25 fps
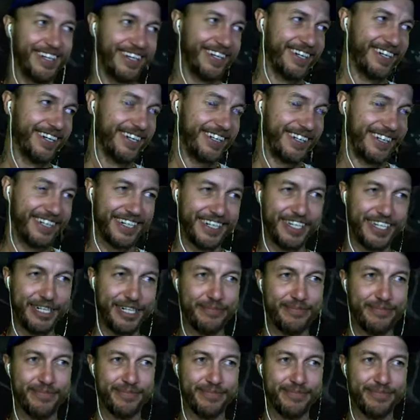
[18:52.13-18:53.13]

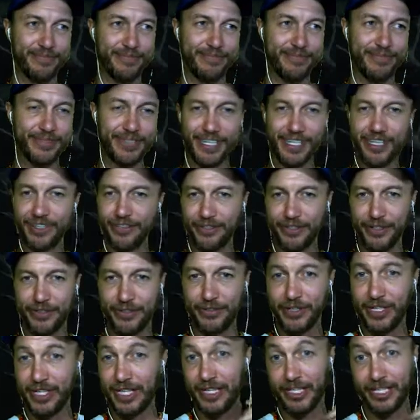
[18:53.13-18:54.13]
yeah, feel
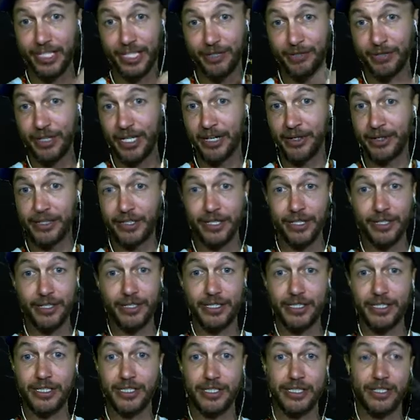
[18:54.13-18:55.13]
free and tell me how it
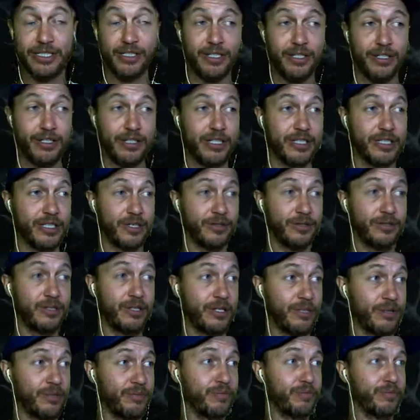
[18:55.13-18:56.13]
goes. Like I
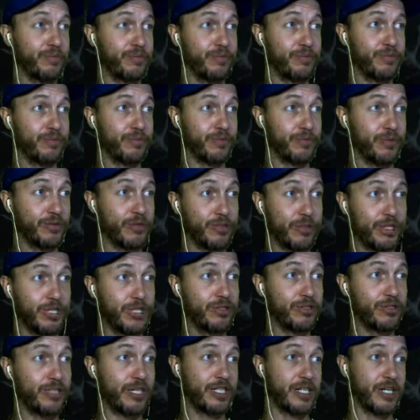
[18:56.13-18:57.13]
really would be
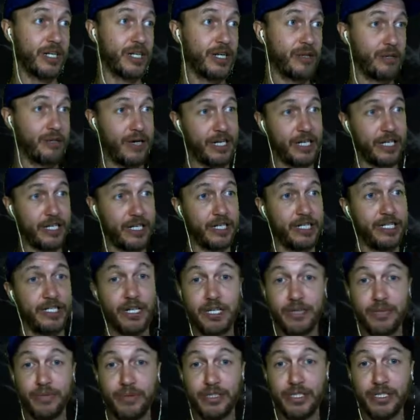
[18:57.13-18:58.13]
interested in making
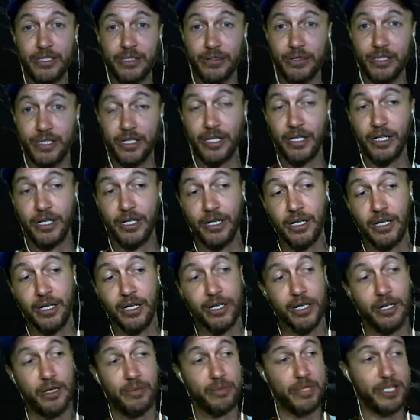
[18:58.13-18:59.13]
adjustments to it.
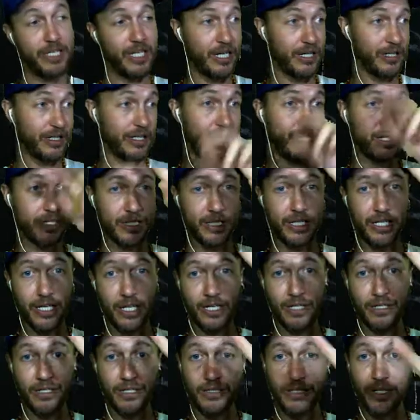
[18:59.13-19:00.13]
But yeah, thanks
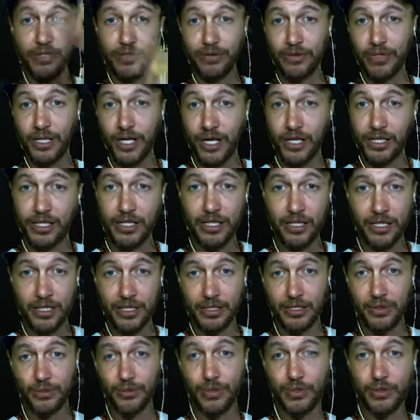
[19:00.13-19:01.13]
again, Nocturnal Duck.
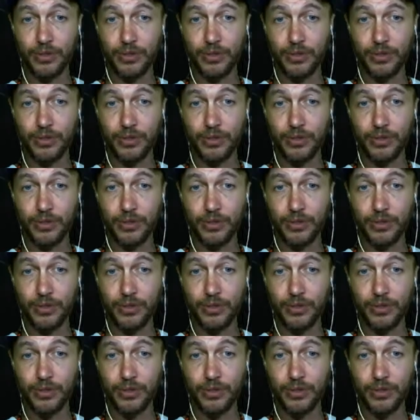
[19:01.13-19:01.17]
We'll